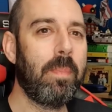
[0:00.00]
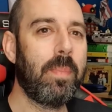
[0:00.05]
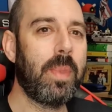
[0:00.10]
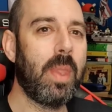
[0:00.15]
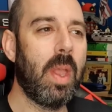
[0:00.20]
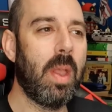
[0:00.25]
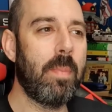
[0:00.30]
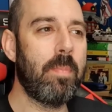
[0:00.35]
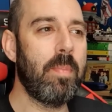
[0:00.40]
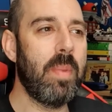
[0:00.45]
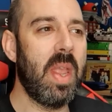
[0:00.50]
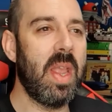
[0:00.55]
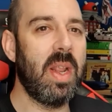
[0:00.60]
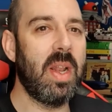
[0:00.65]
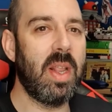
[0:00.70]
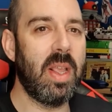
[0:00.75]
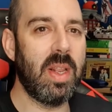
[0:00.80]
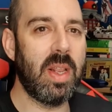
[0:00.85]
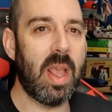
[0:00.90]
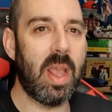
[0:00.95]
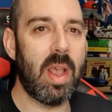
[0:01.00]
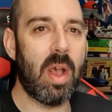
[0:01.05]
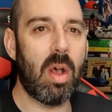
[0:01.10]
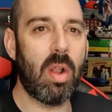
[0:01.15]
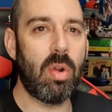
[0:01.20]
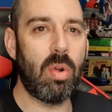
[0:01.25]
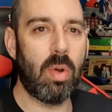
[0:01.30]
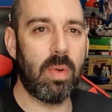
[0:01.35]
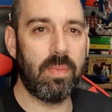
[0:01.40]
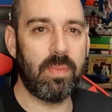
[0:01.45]
Admittedly, they are
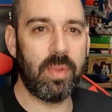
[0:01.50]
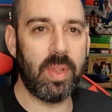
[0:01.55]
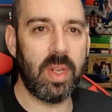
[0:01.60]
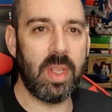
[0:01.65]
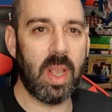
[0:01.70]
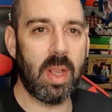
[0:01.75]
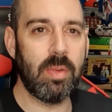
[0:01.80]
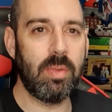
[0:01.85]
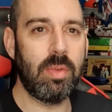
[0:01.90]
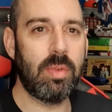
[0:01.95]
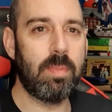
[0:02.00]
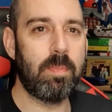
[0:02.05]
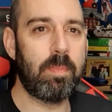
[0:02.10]
long videos,